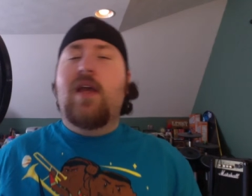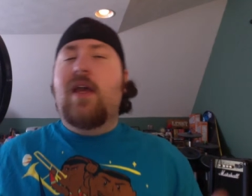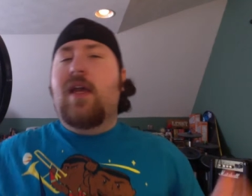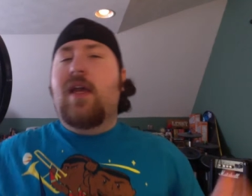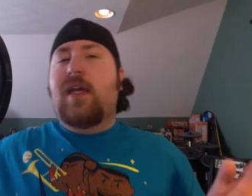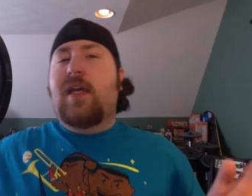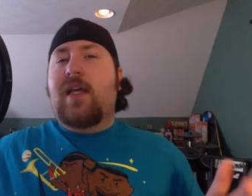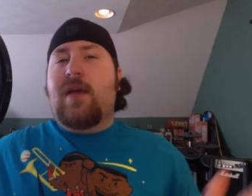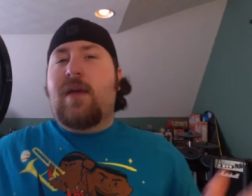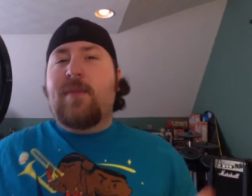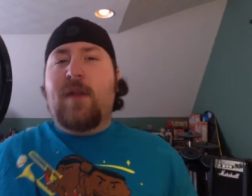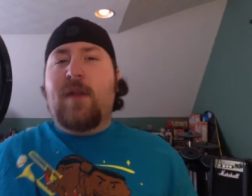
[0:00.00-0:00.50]

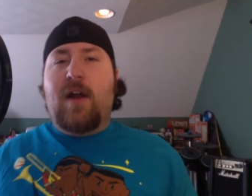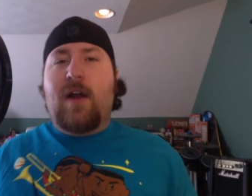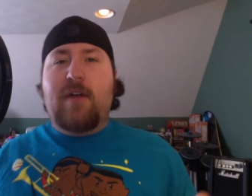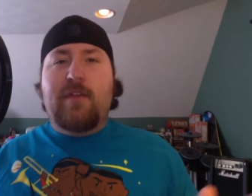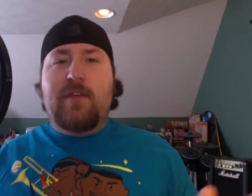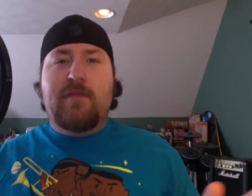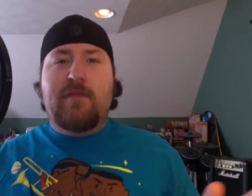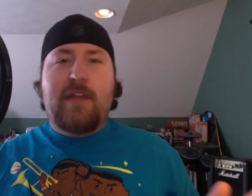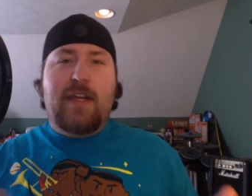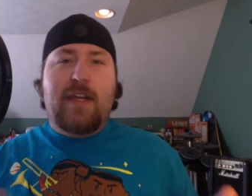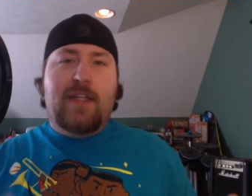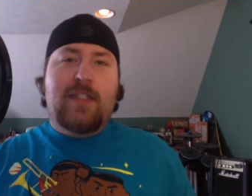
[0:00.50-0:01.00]
coming off
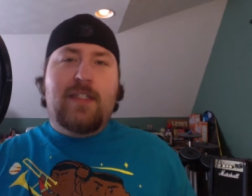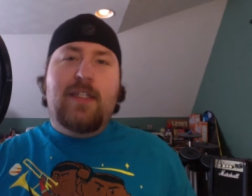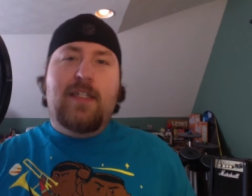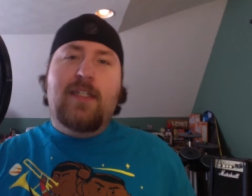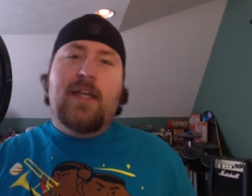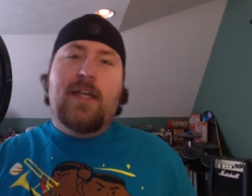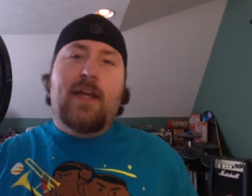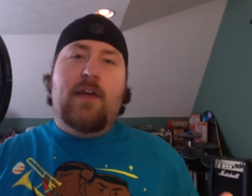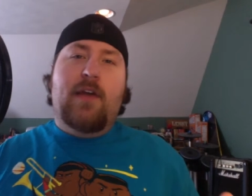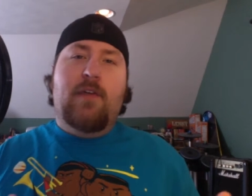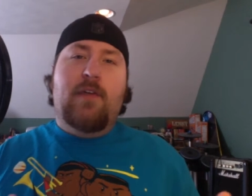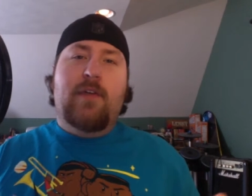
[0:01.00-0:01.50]
of N X T
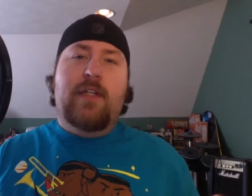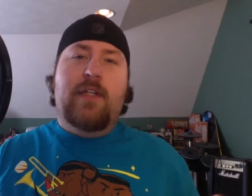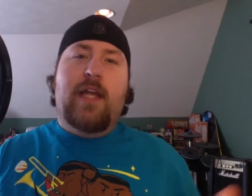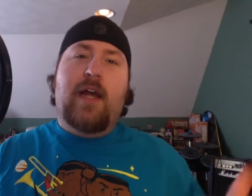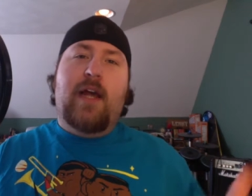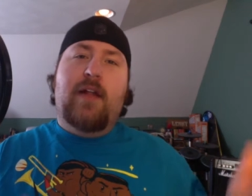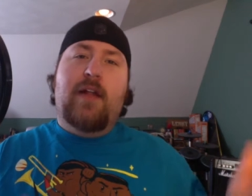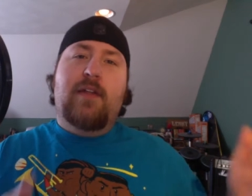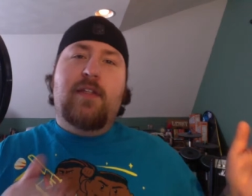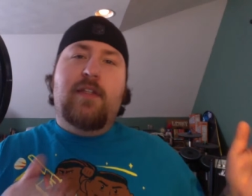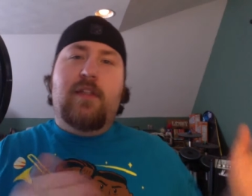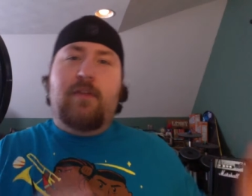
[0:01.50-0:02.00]
TakeOver
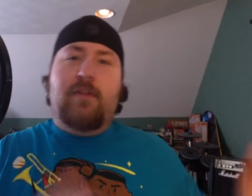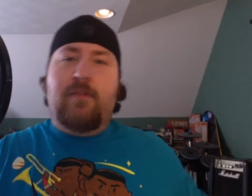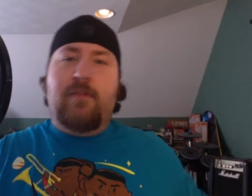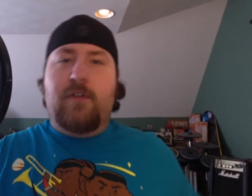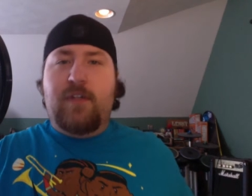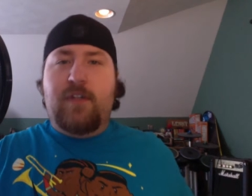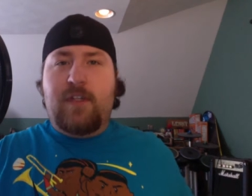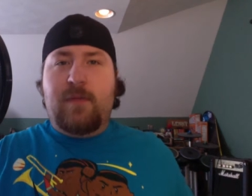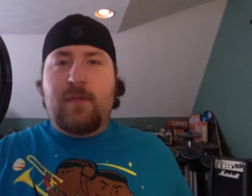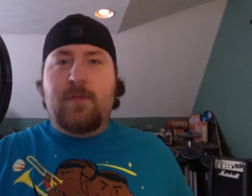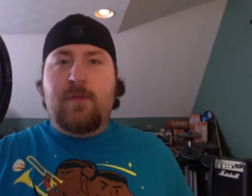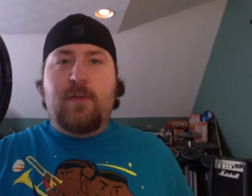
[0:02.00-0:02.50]
Dallas in the
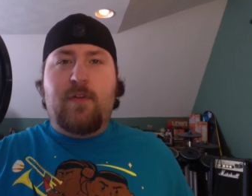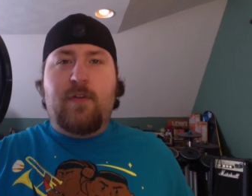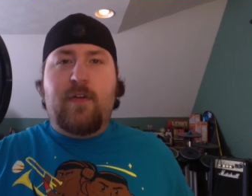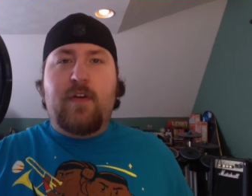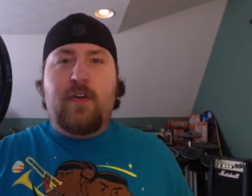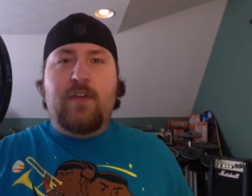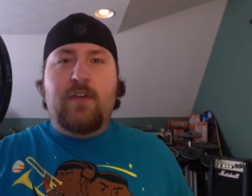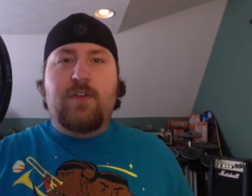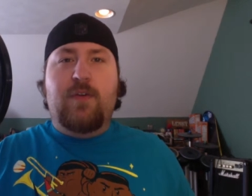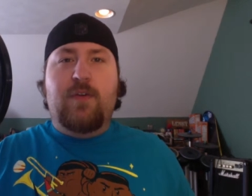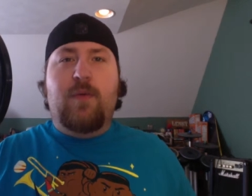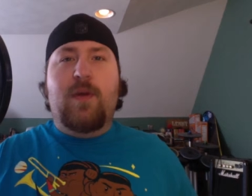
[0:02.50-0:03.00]
first episode of
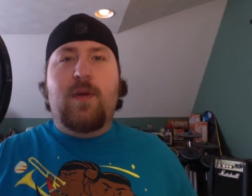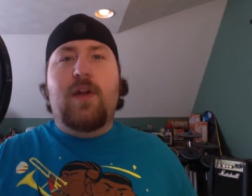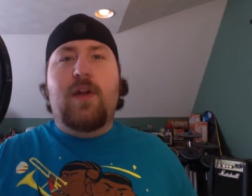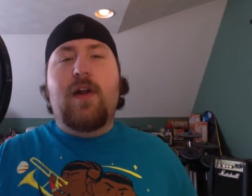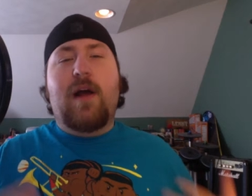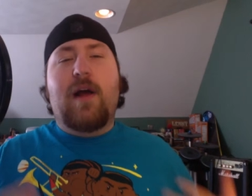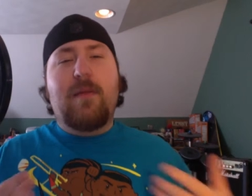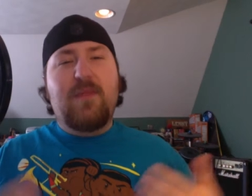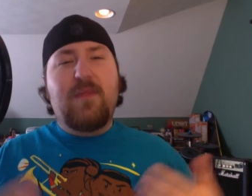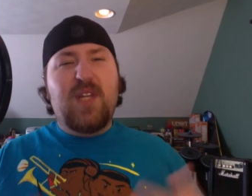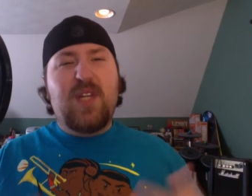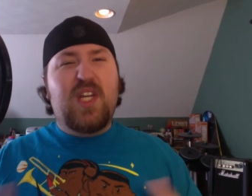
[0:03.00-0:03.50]
Here's Your Winner,
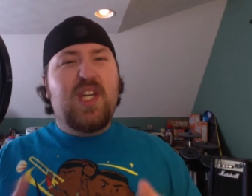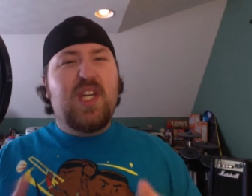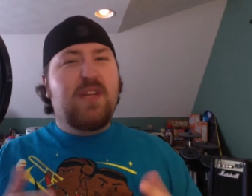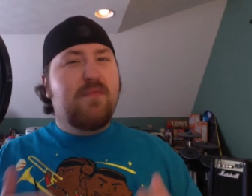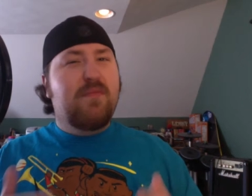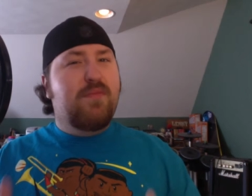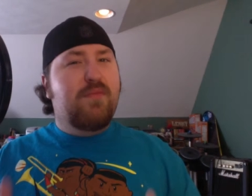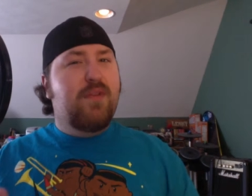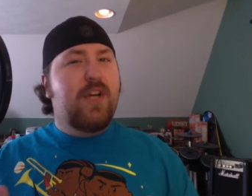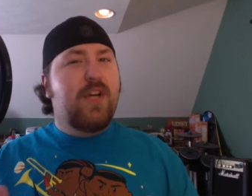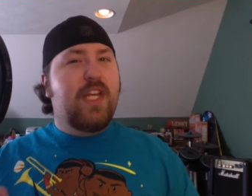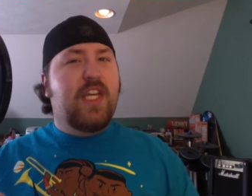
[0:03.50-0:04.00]
I'm looking
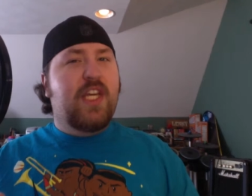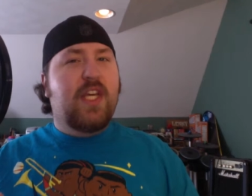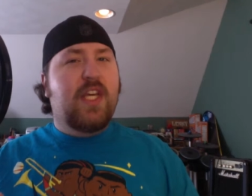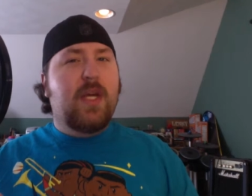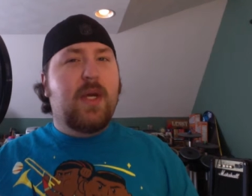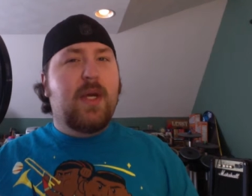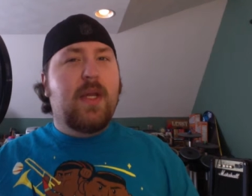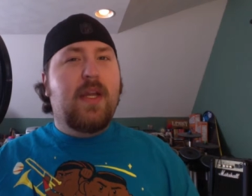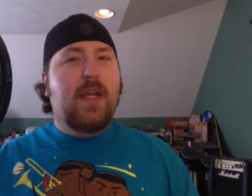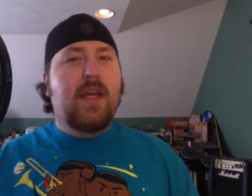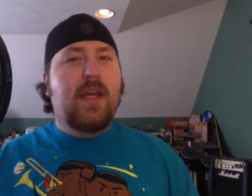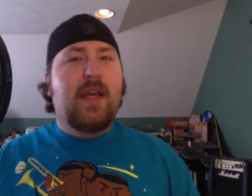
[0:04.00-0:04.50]
pretty
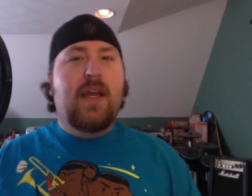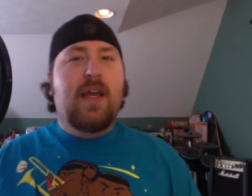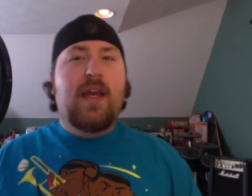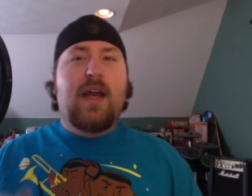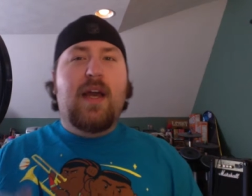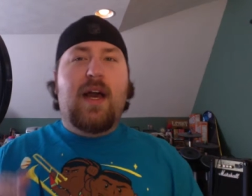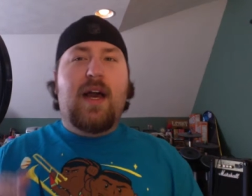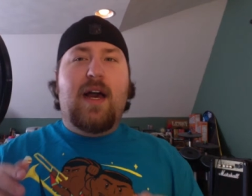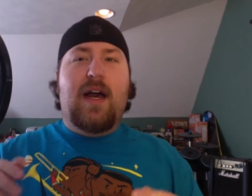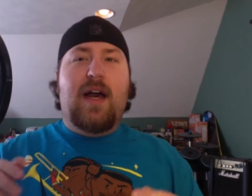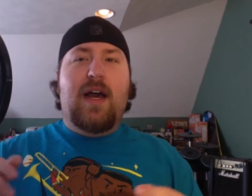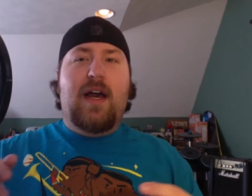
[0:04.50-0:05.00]
good
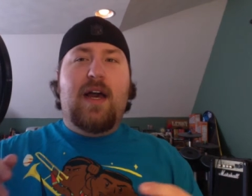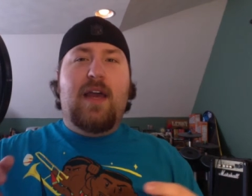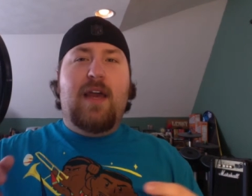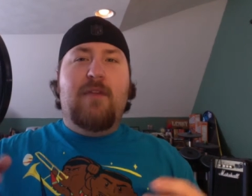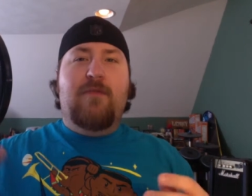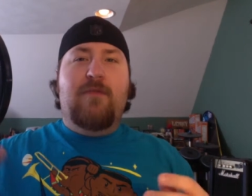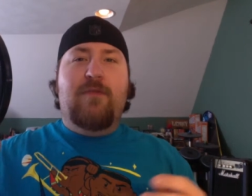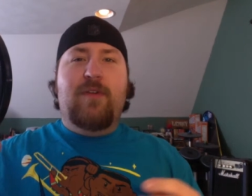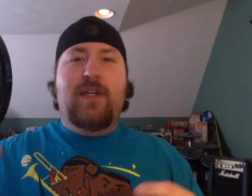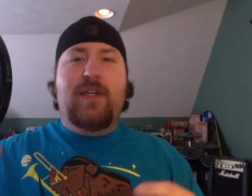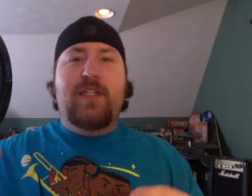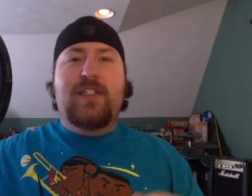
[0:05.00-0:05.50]
uh,
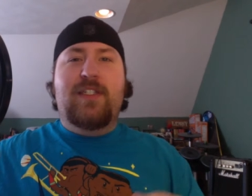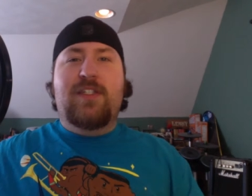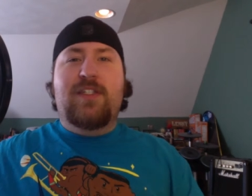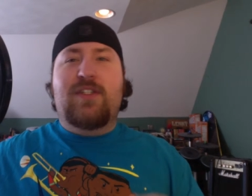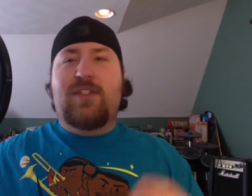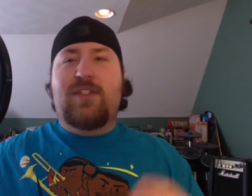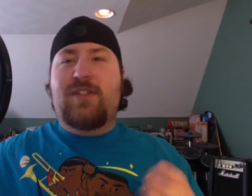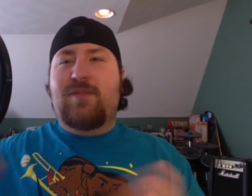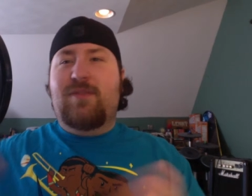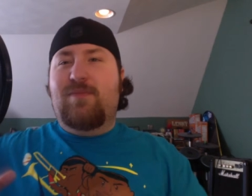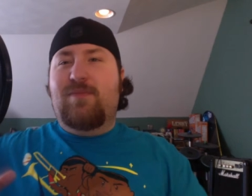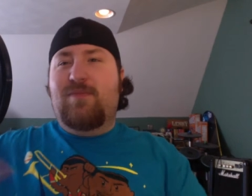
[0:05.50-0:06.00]
if we
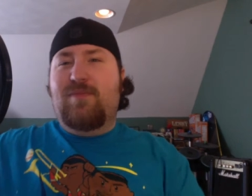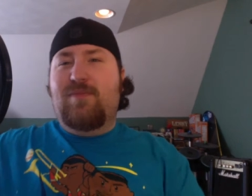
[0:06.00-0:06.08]
just